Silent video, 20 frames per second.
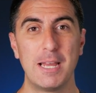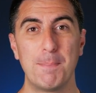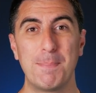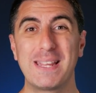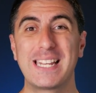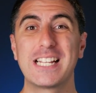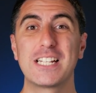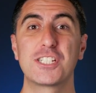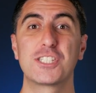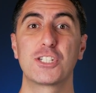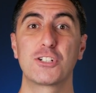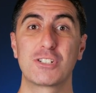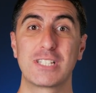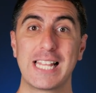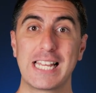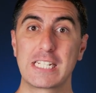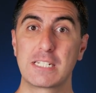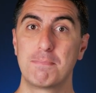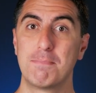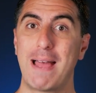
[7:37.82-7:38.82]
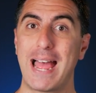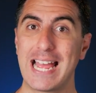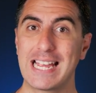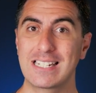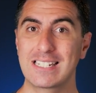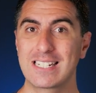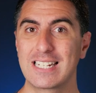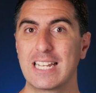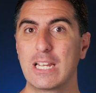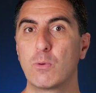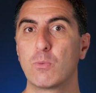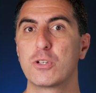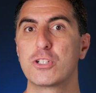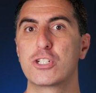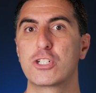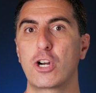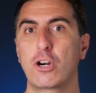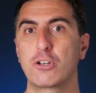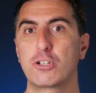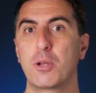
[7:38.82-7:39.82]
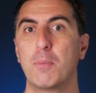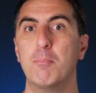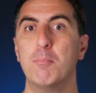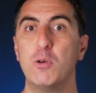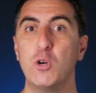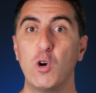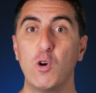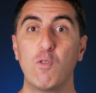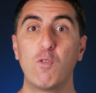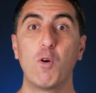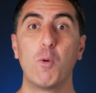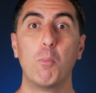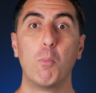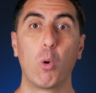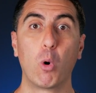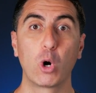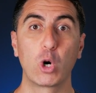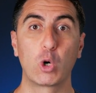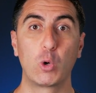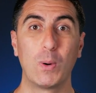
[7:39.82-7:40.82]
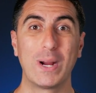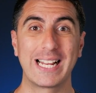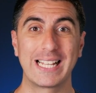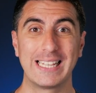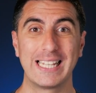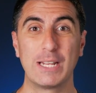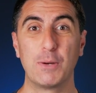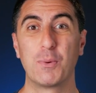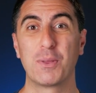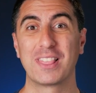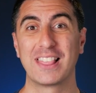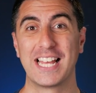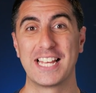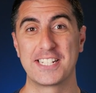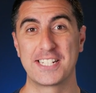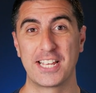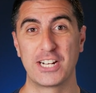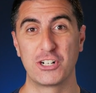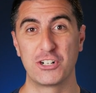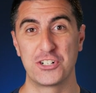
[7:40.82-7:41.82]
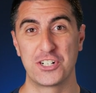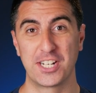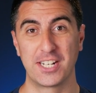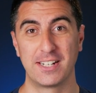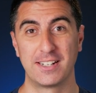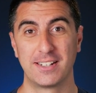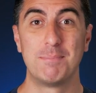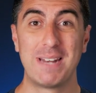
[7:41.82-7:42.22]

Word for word: Because there's less mass, it will start to move more quickly with less energy.